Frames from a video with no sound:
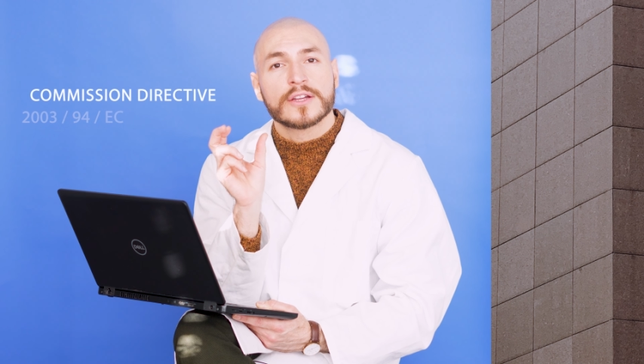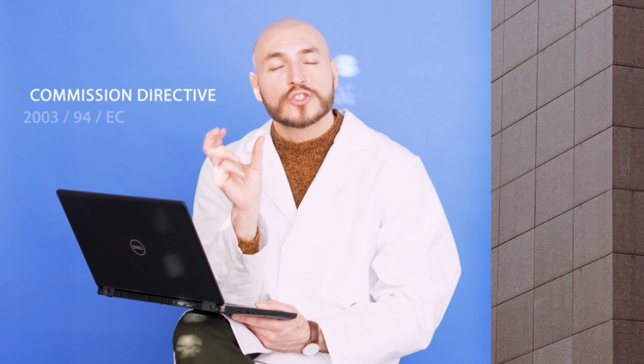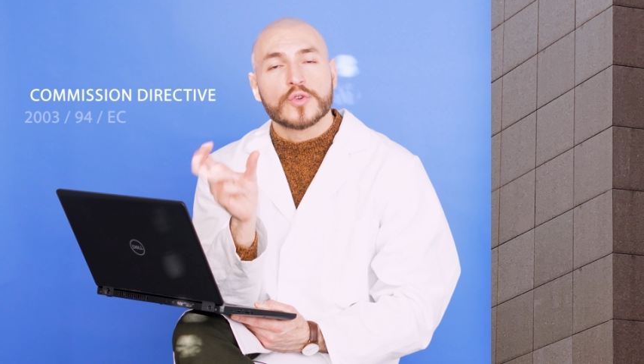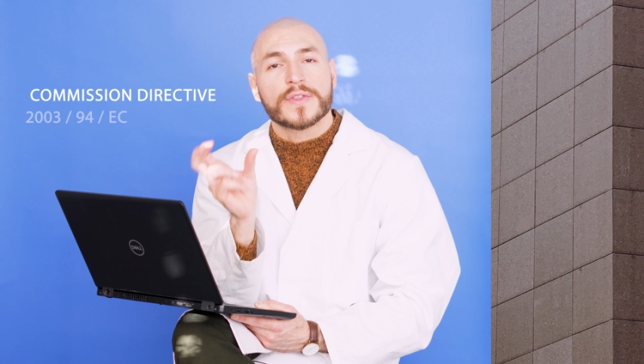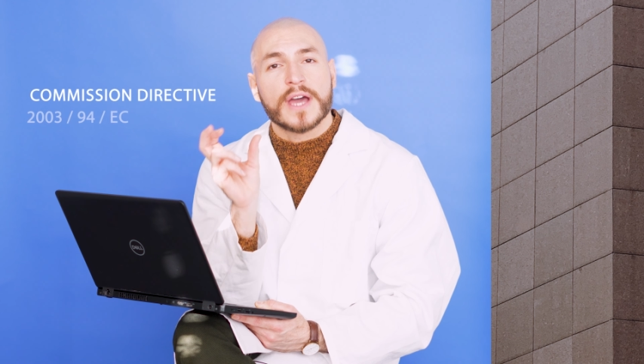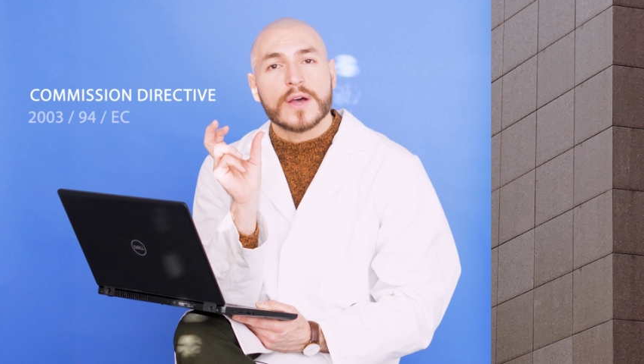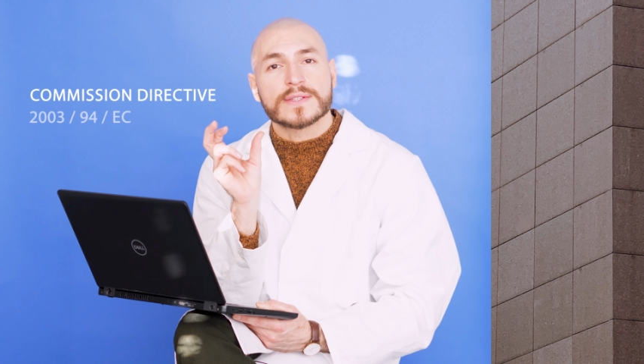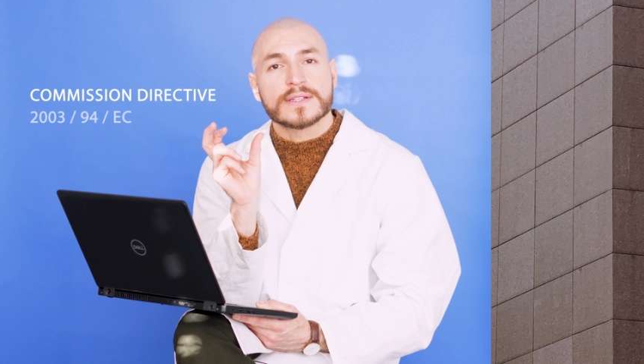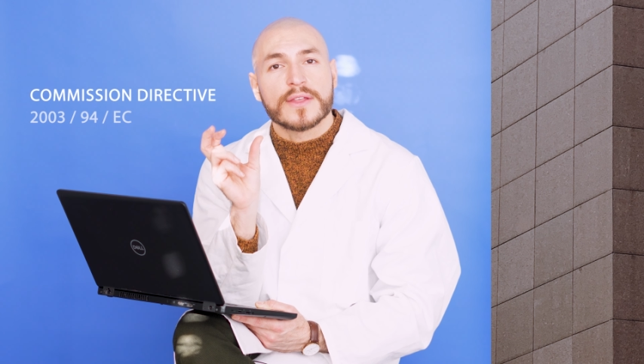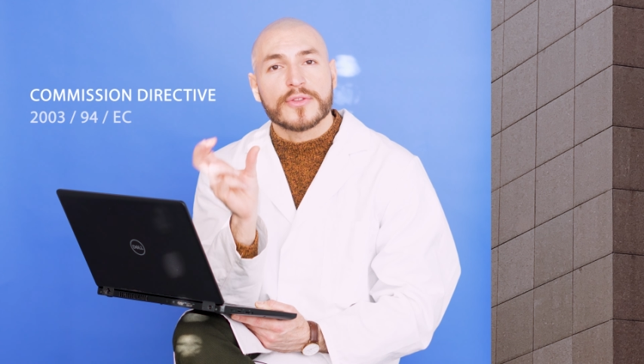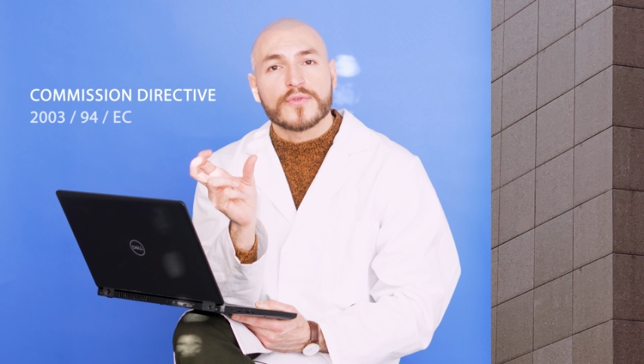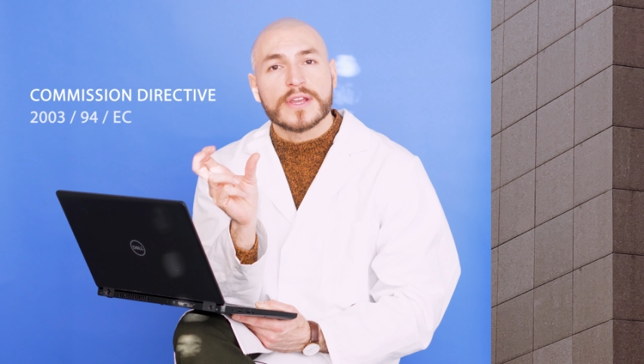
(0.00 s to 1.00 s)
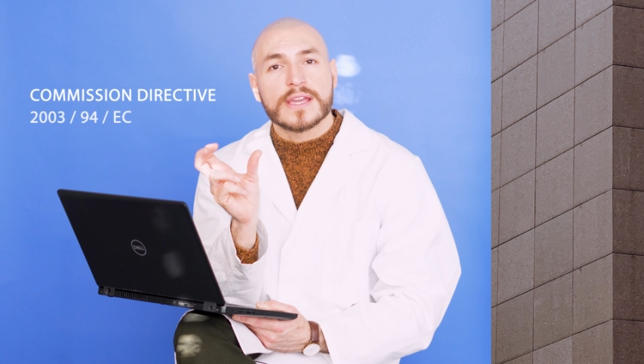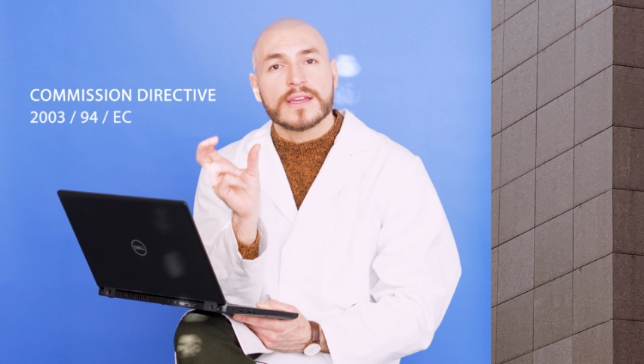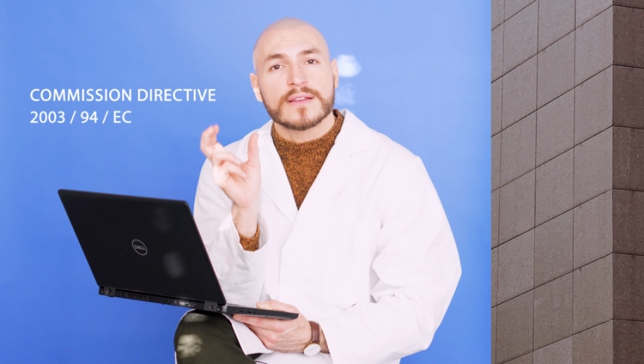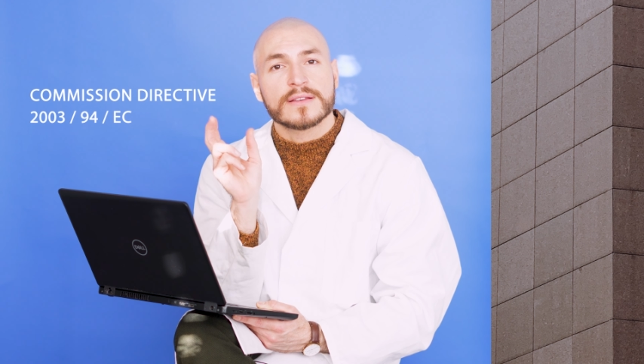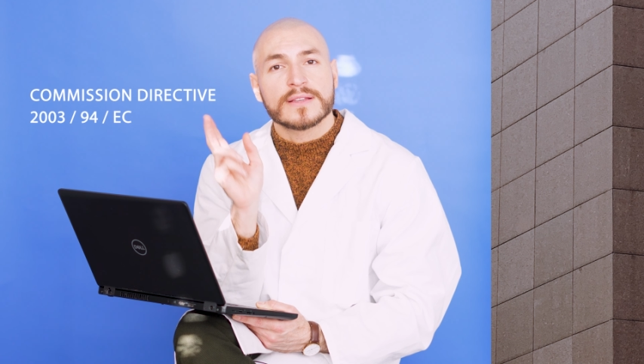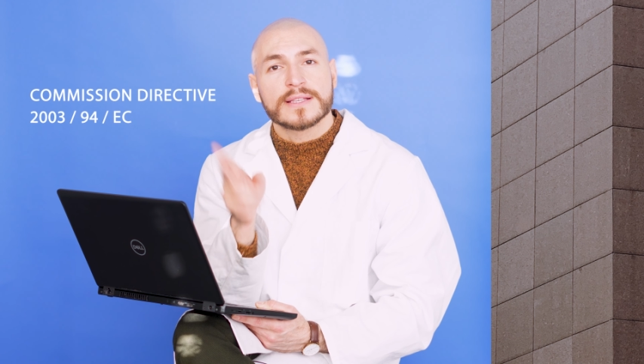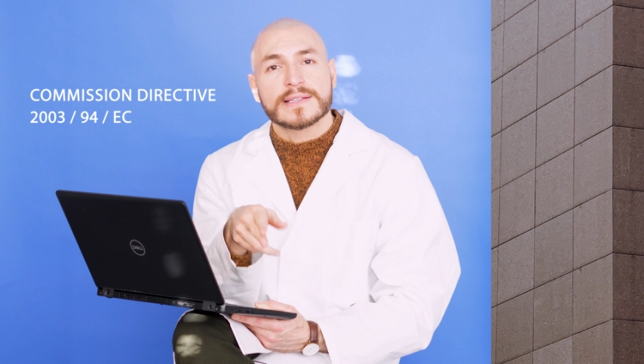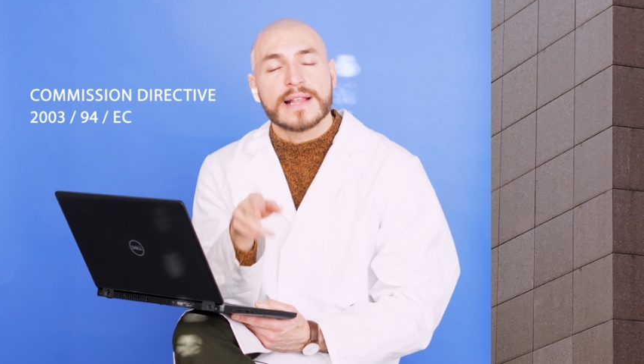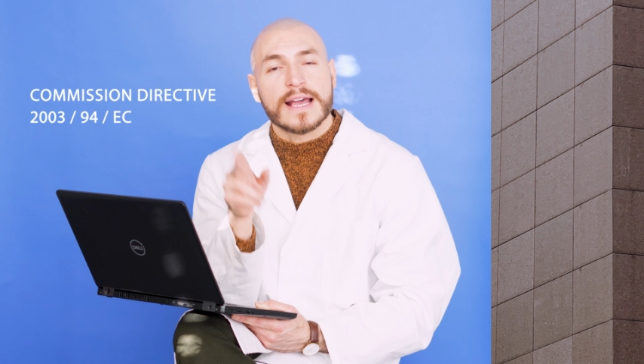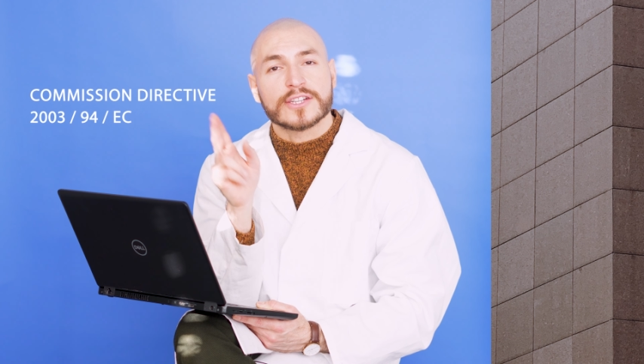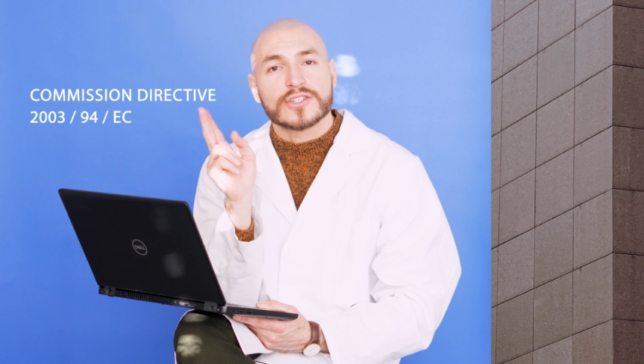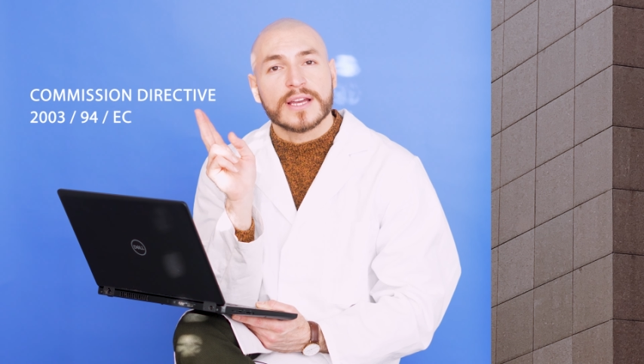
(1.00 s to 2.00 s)

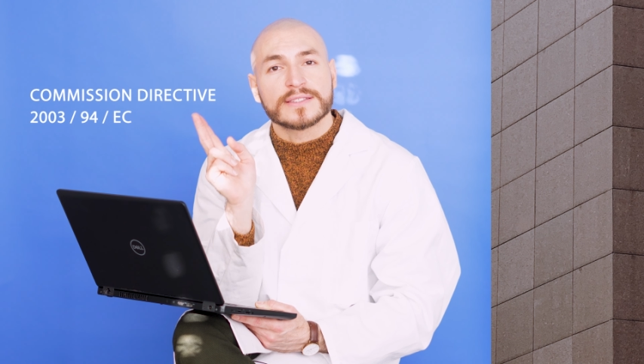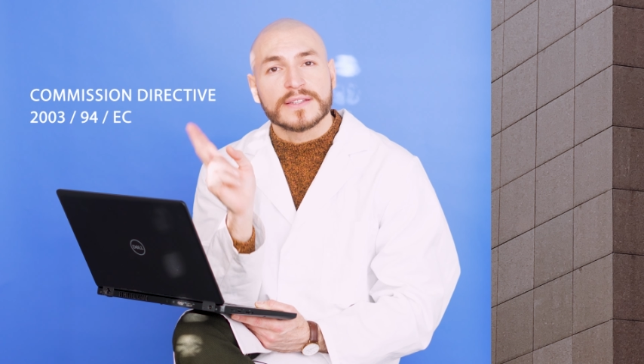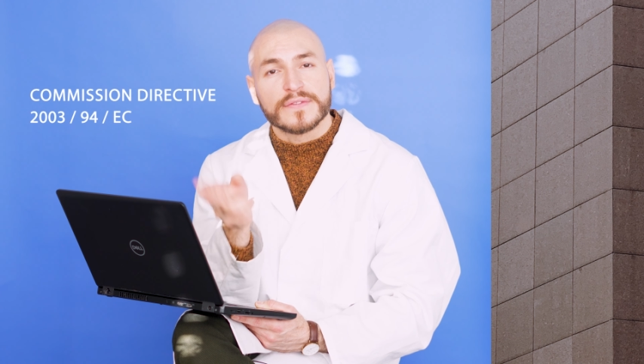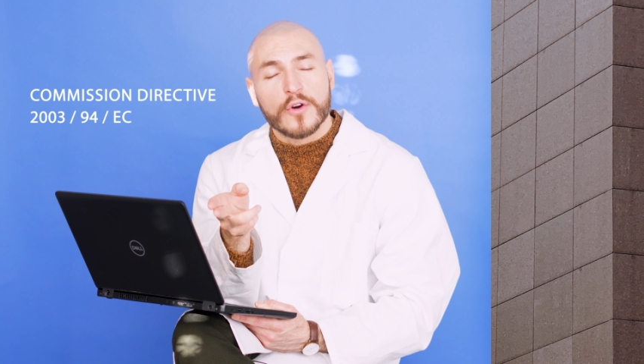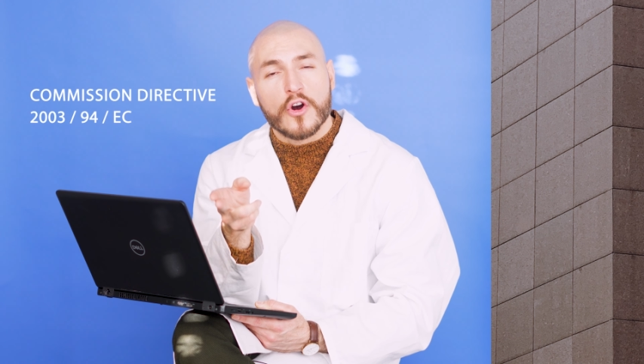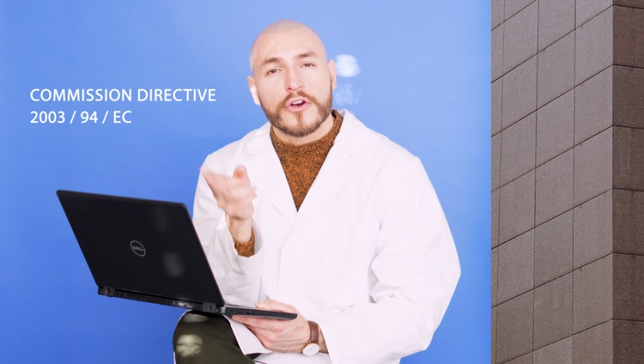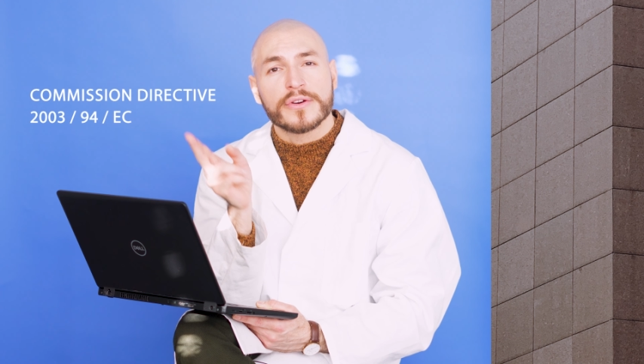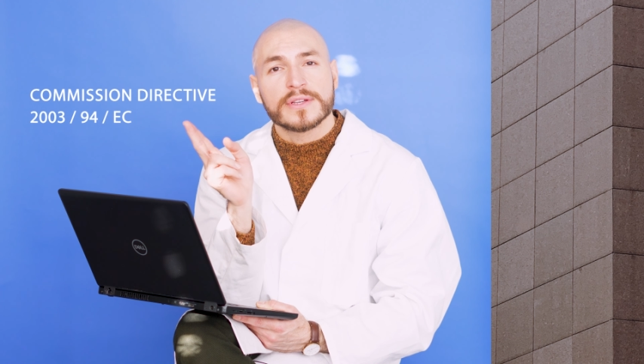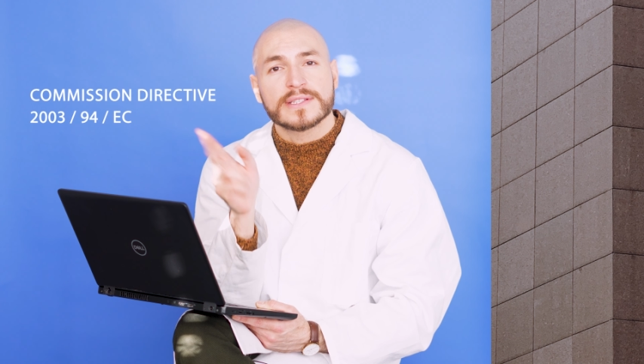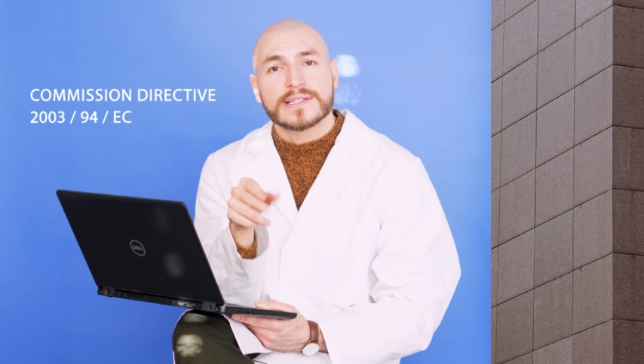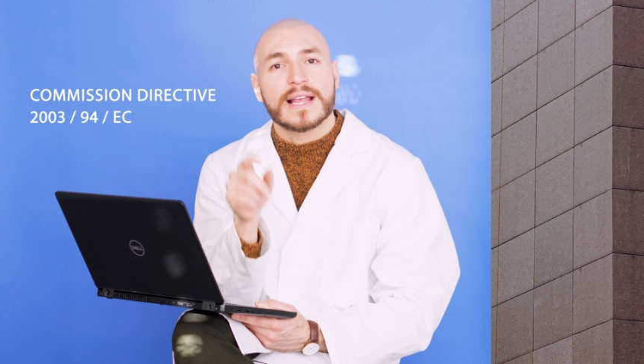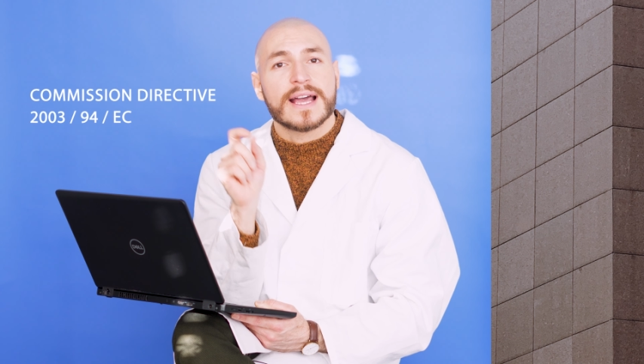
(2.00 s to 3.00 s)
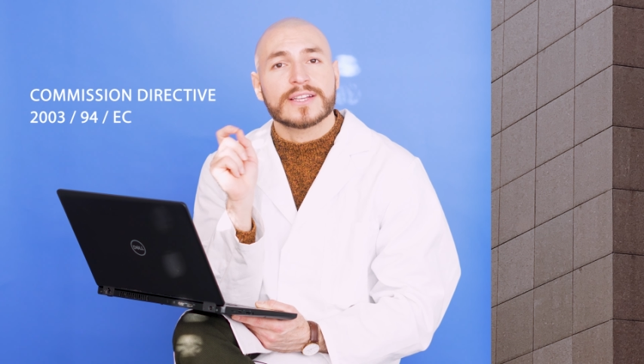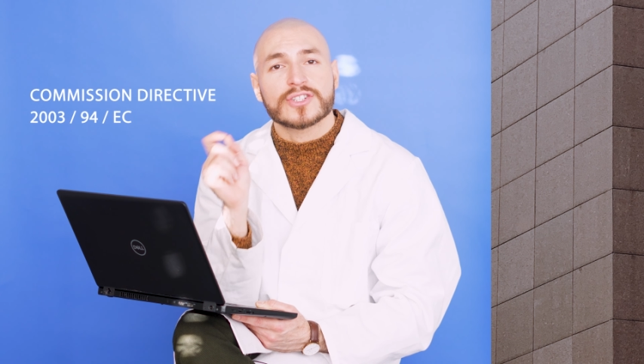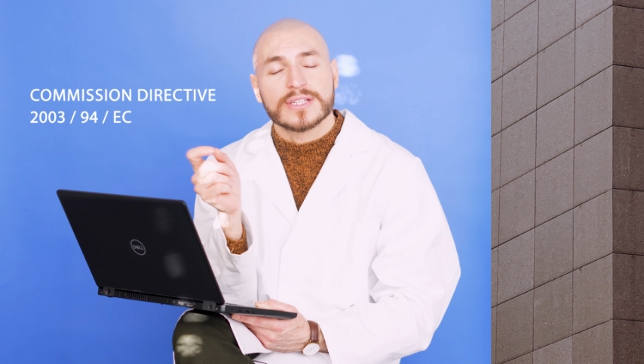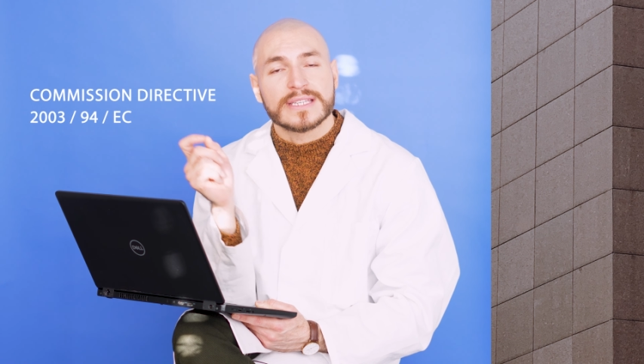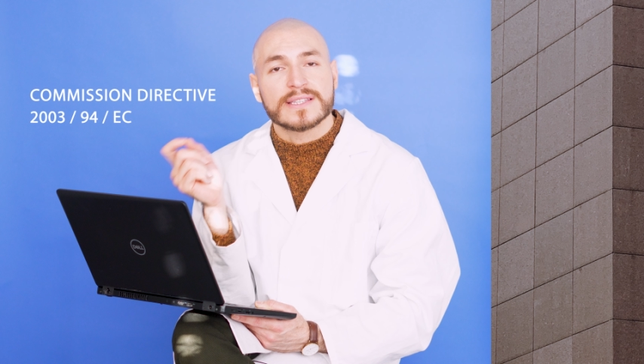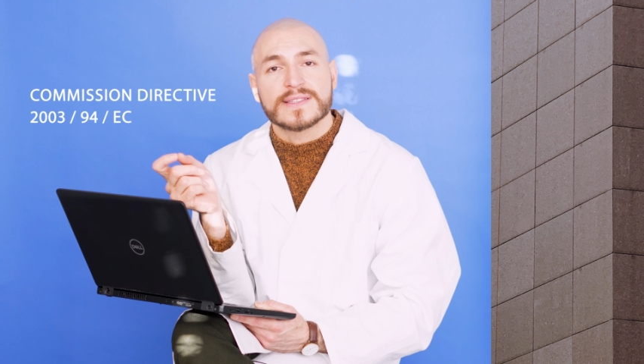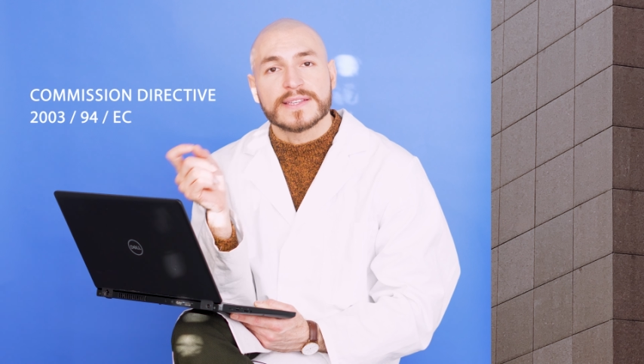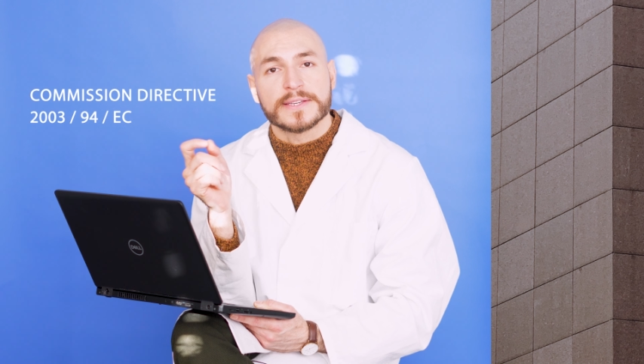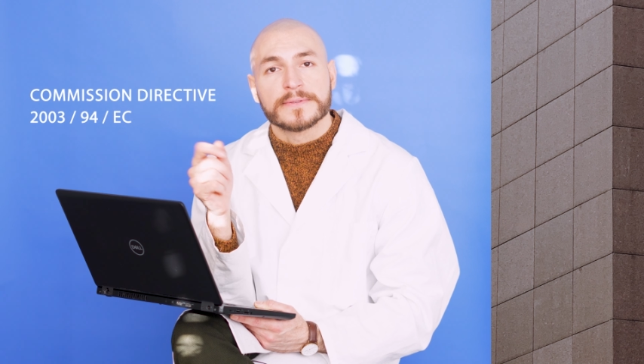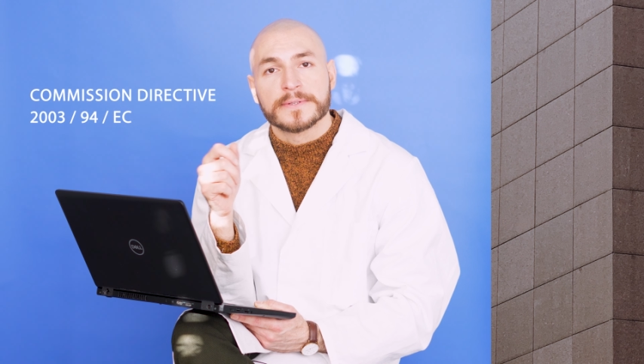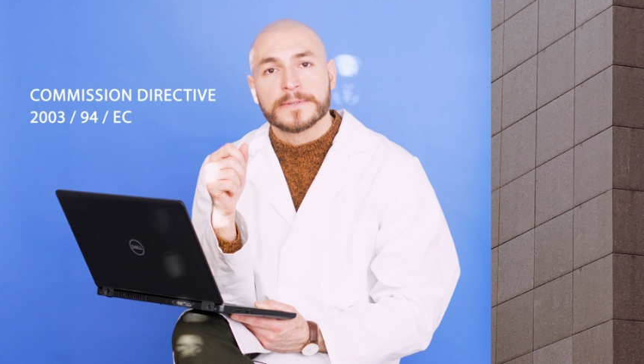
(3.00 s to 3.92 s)
2003/94/EC.